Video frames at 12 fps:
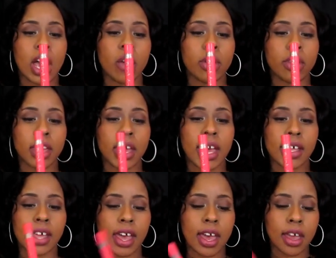I wish I had
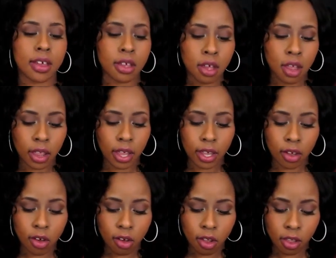got like
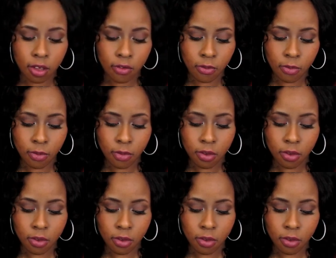all of them.